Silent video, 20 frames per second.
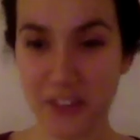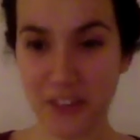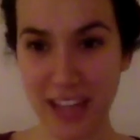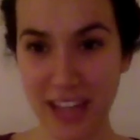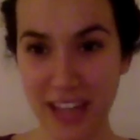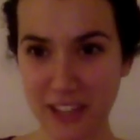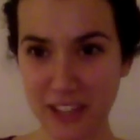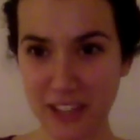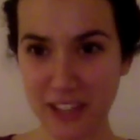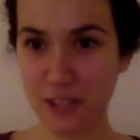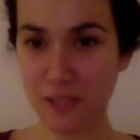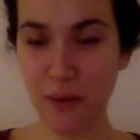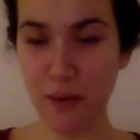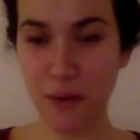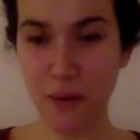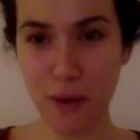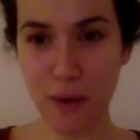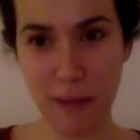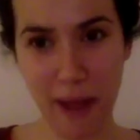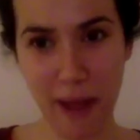I just
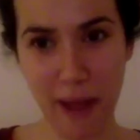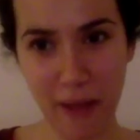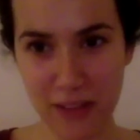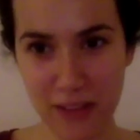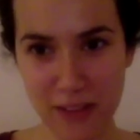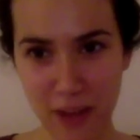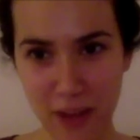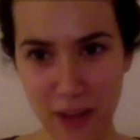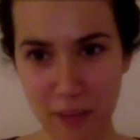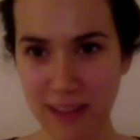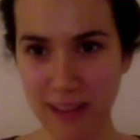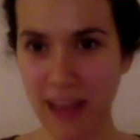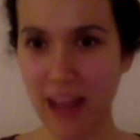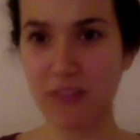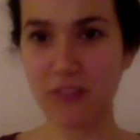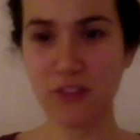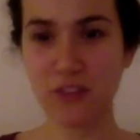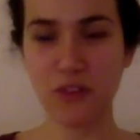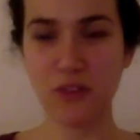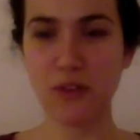spoke about this on my
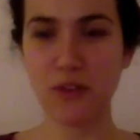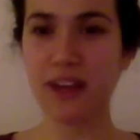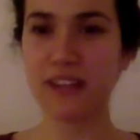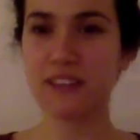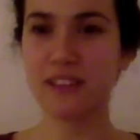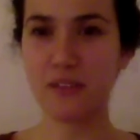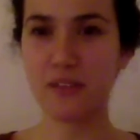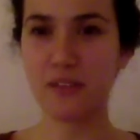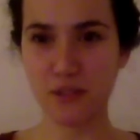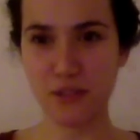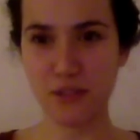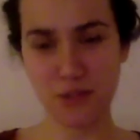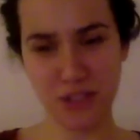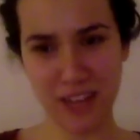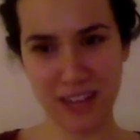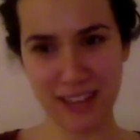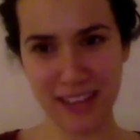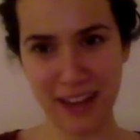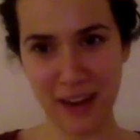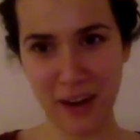live. So you guys can also
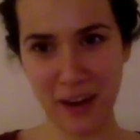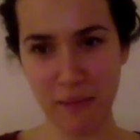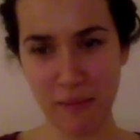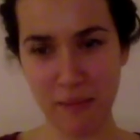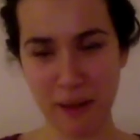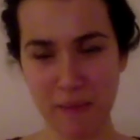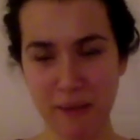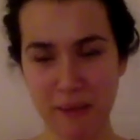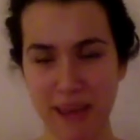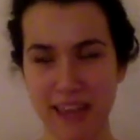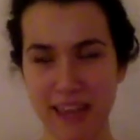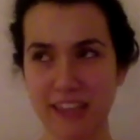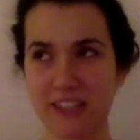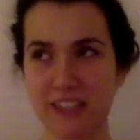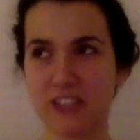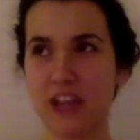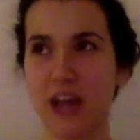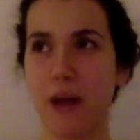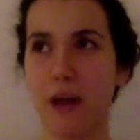check that out on my page.